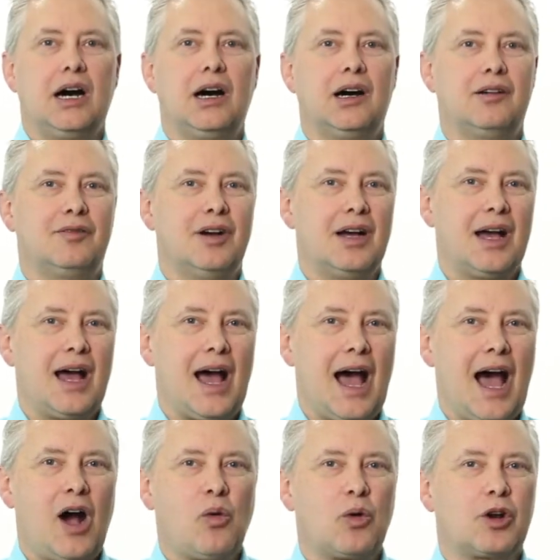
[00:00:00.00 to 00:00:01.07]
of
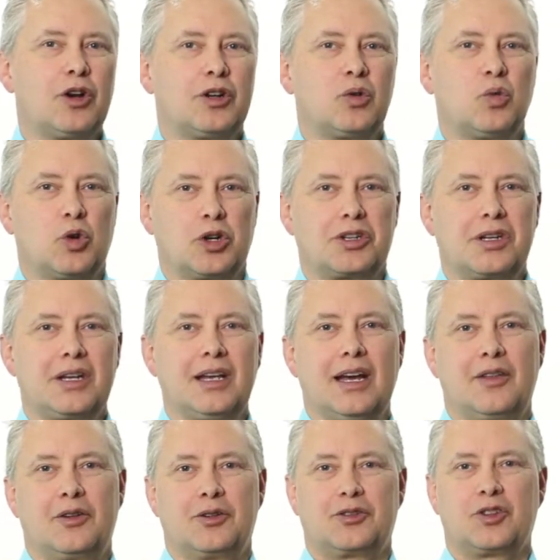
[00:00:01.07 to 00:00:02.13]
how we're going to work
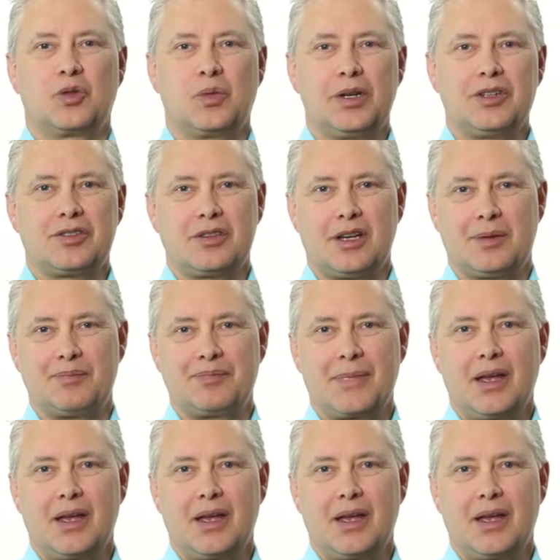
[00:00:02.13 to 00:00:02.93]
together to reach them.